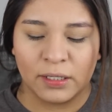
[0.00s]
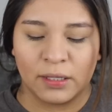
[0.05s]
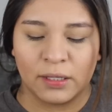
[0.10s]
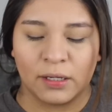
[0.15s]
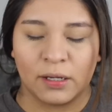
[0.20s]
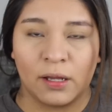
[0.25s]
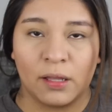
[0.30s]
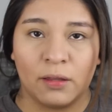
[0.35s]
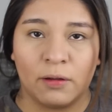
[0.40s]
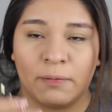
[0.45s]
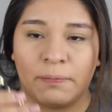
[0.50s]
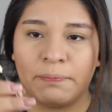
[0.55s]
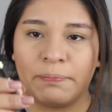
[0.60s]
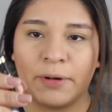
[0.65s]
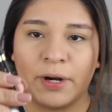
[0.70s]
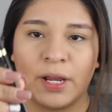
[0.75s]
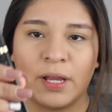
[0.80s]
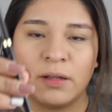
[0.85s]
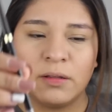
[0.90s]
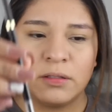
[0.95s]
in the color
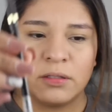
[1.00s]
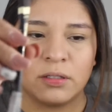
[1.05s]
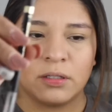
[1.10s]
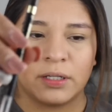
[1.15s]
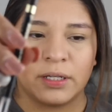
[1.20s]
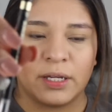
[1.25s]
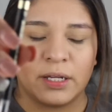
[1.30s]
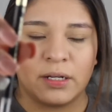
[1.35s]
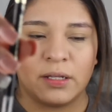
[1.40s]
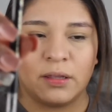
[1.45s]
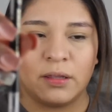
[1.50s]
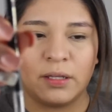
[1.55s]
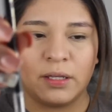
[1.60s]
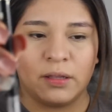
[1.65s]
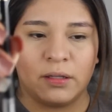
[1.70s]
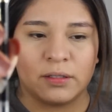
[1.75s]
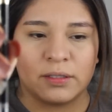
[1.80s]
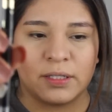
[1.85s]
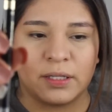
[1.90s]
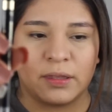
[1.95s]
brown, so
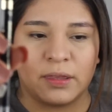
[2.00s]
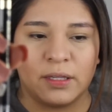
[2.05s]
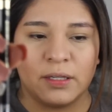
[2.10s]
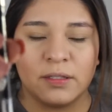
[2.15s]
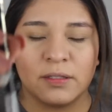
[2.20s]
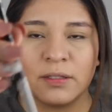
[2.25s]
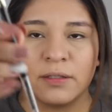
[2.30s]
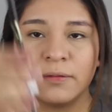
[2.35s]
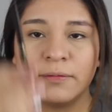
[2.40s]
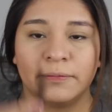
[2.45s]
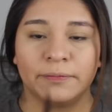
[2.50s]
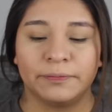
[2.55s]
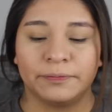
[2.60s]
it looks like this.